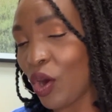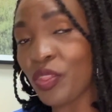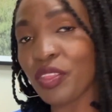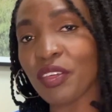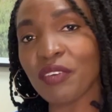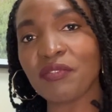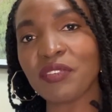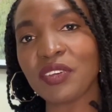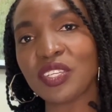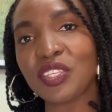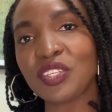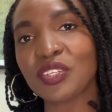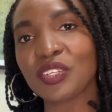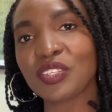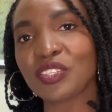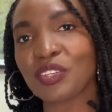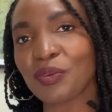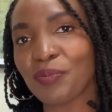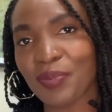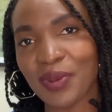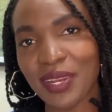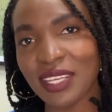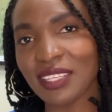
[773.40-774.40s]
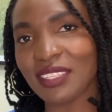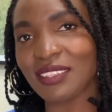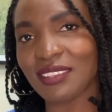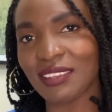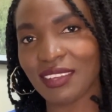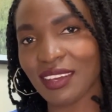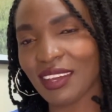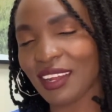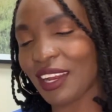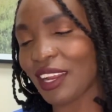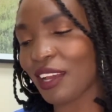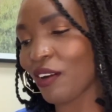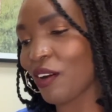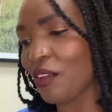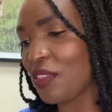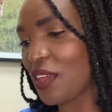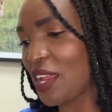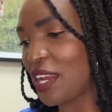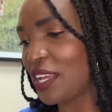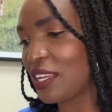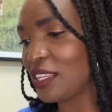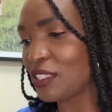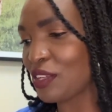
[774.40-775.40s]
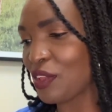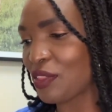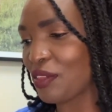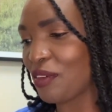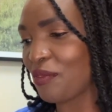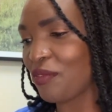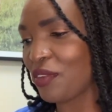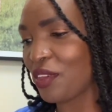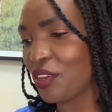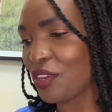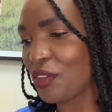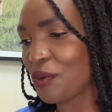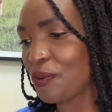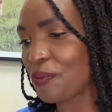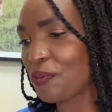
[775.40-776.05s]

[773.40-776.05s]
the video. So please click on the links on the video.